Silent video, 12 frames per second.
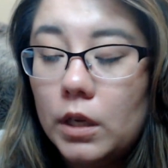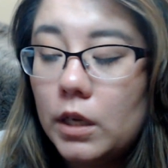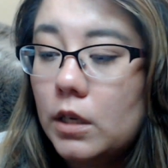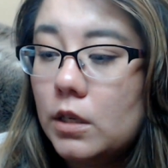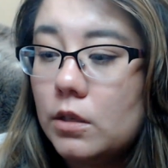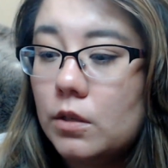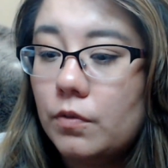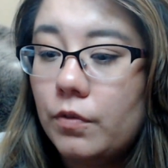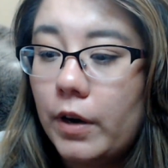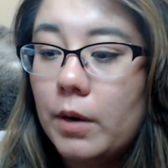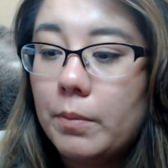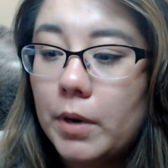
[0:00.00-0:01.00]
It is
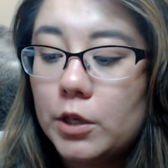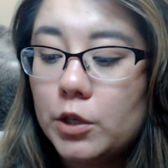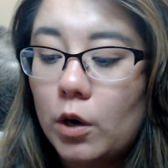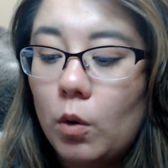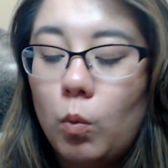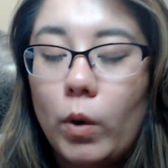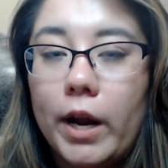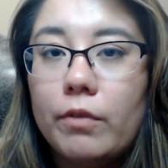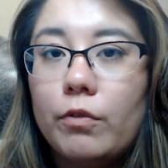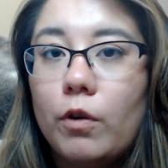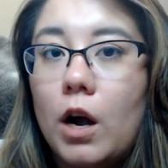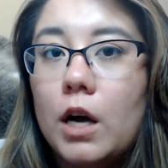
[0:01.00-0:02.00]
very much a way
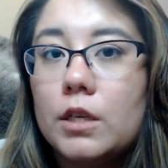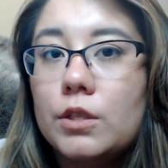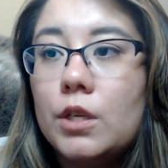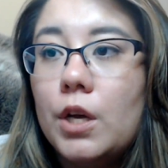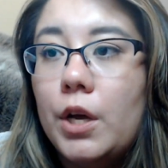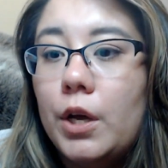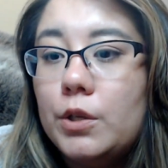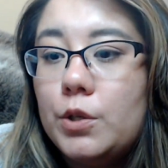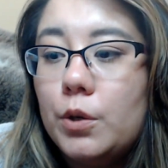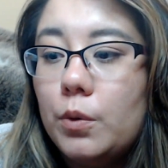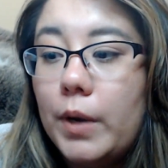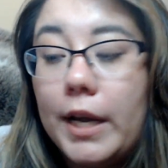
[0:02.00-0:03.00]
for us
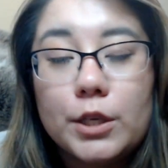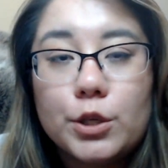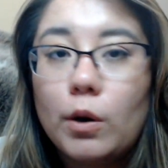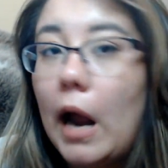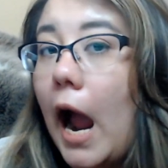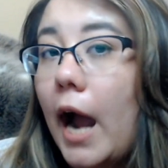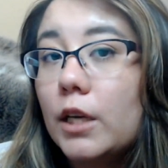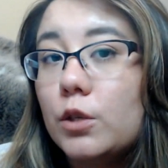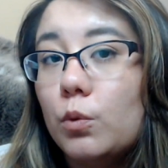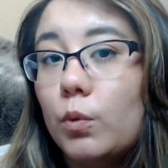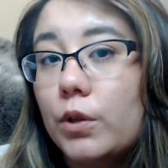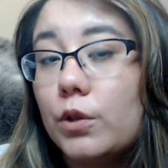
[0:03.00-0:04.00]
to interact
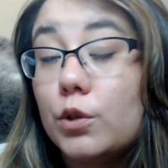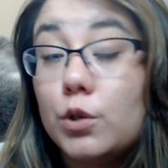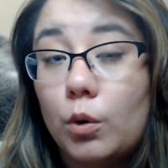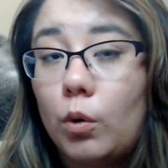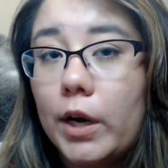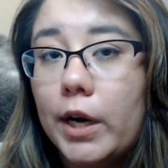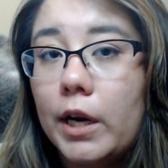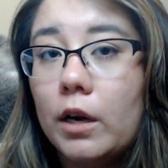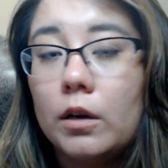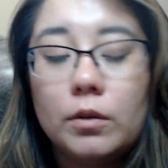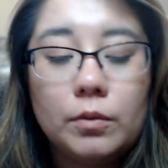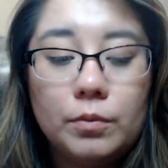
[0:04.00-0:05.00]
with a story,
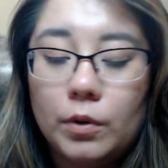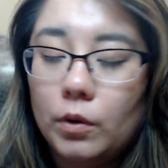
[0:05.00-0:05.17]
a